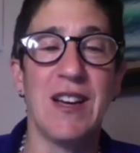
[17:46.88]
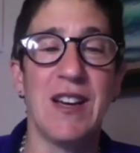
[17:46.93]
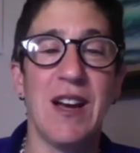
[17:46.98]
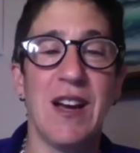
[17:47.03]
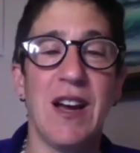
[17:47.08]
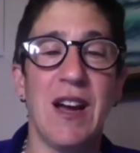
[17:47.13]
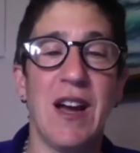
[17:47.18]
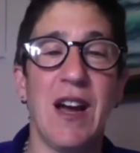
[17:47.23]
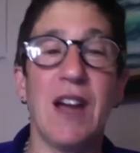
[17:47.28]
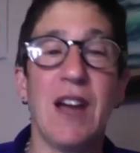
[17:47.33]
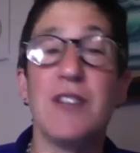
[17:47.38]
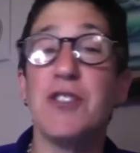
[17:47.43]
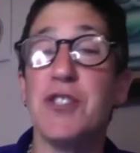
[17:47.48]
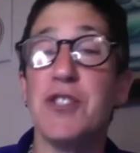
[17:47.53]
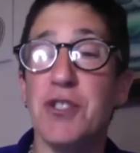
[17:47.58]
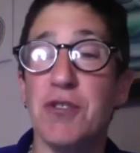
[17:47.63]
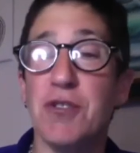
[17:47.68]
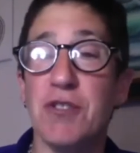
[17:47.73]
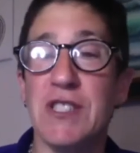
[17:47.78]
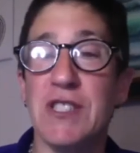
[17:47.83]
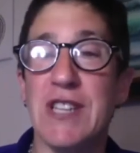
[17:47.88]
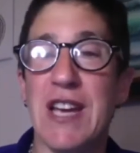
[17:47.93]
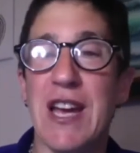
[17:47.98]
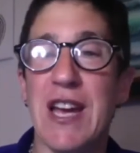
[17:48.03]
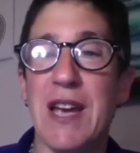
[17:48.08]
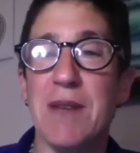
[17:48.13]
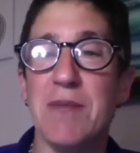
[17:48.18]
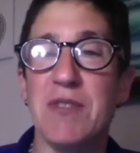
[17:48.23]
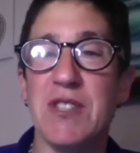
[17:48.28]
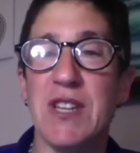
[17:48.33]
uncertain
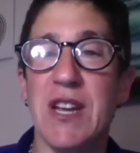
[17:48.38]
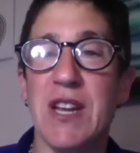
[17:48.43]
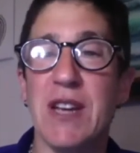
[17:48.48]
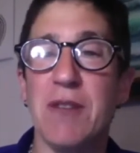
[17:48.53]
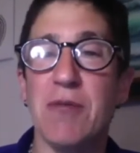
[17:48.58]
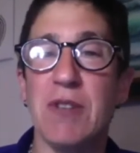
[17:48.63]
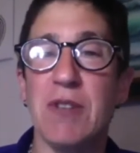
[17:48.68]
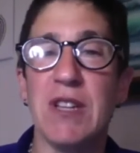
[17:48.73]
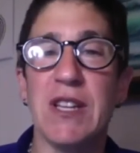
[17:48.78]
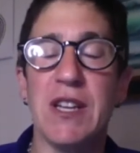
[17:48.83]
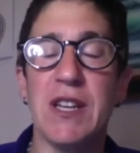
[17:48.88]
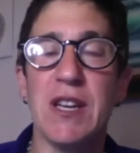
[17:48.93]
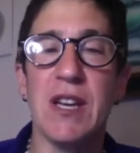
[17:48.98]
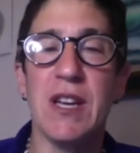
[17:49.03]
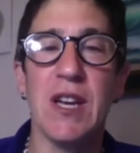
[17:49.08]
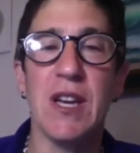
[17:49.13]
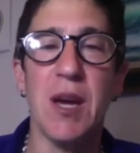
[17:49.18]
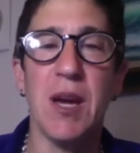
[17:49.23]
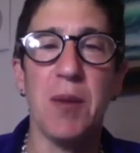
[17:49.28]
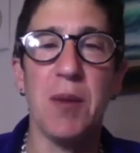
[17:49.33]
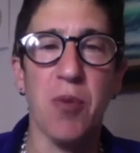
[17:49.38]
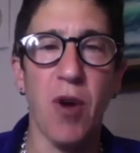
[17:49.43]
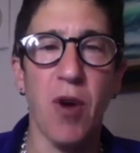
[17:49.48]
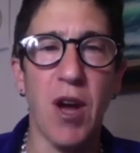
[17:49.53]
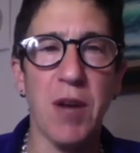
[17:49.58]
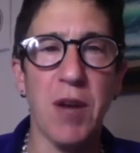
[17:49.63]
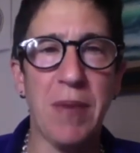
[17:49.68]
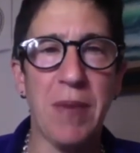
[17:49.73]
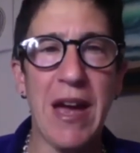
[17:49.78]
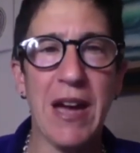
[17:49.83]
times? And I really am
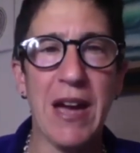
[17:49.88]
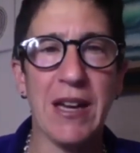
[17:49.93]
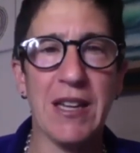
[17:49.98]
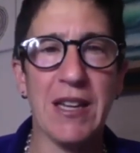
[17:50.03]
brought back each